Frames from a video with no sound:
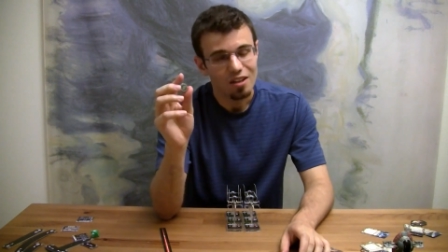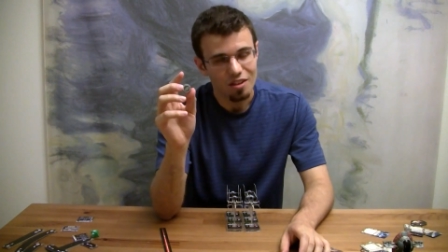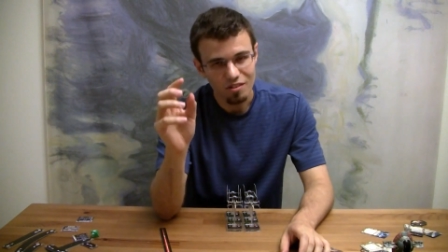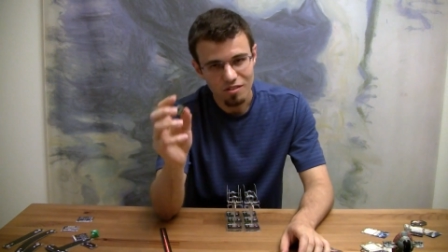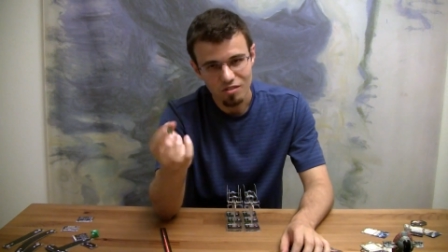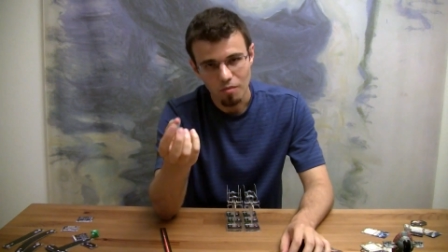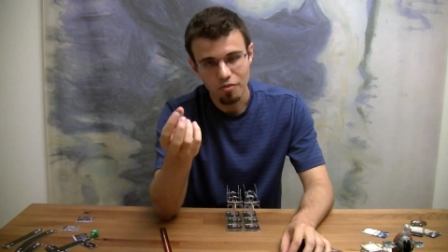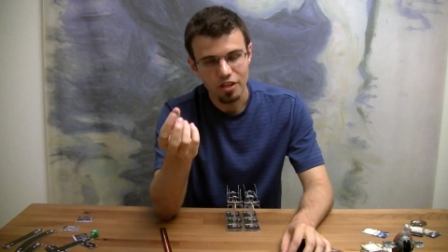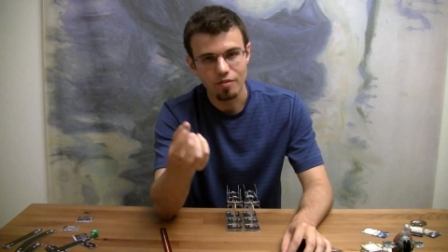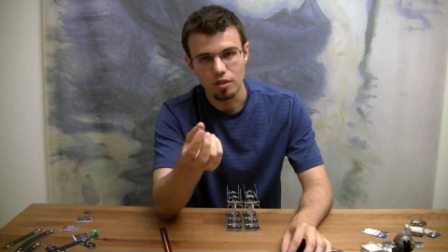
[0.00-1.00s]
This is
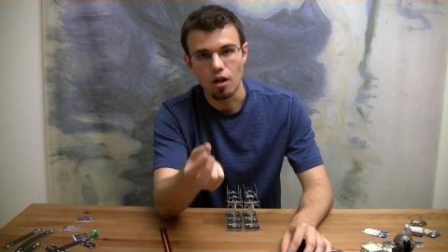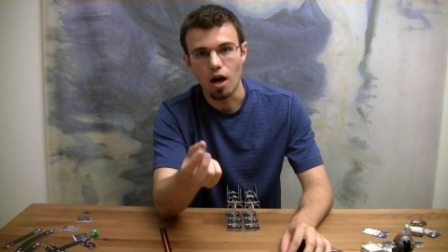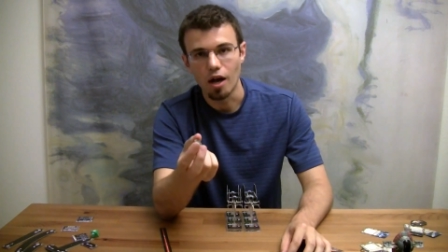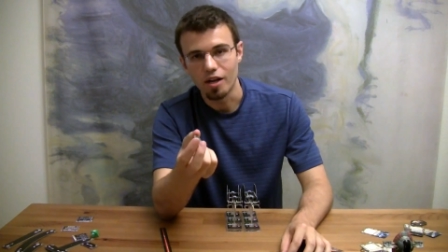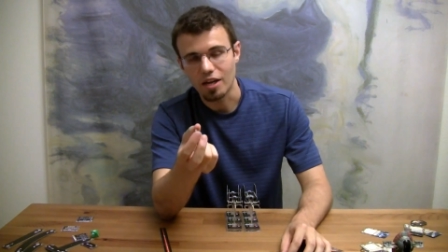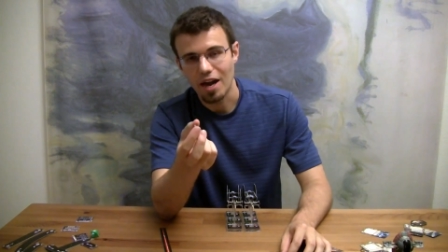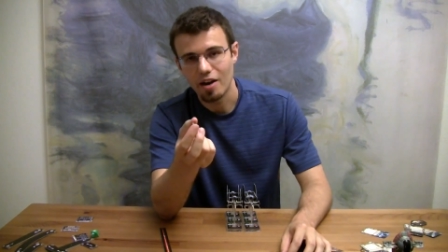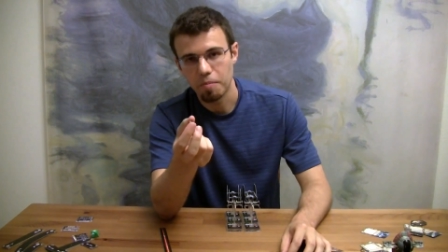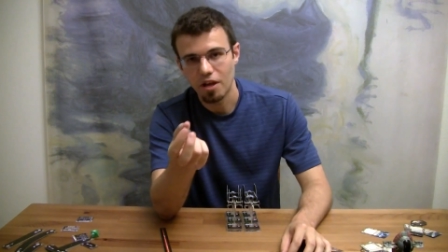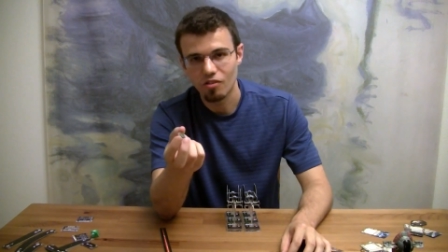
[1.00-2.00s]
something of a lie. It
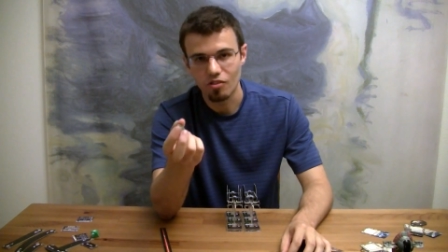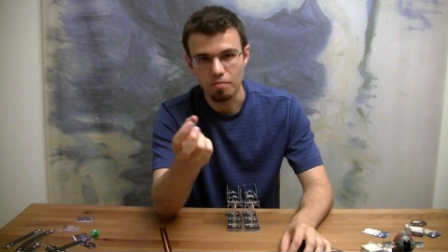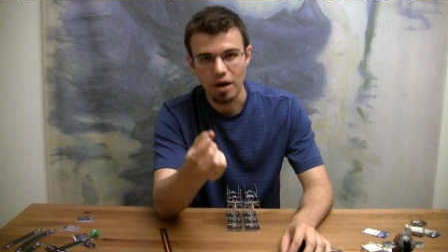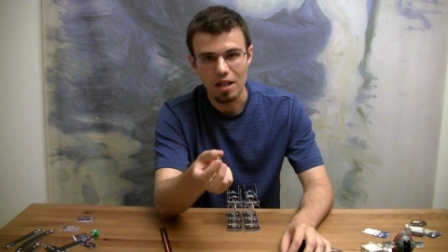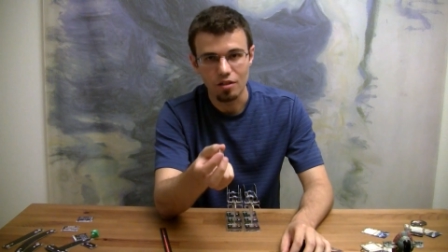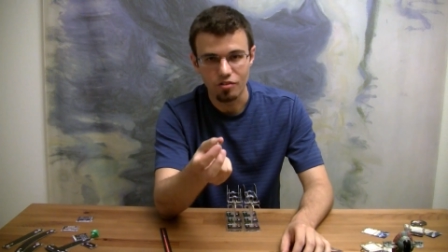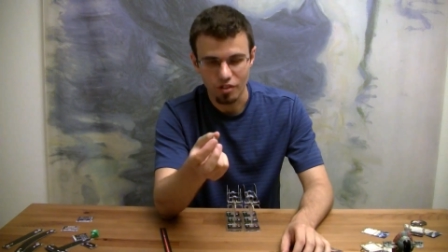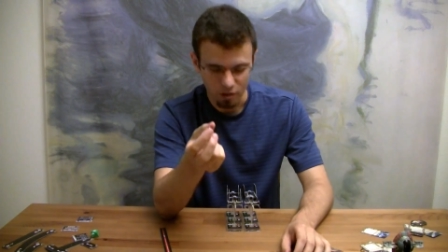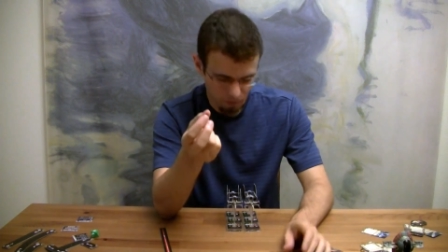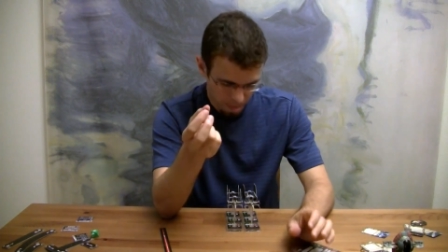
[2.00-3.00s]
kind of depends on the pilot
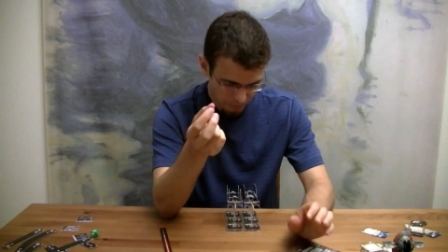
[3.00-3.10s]
skill.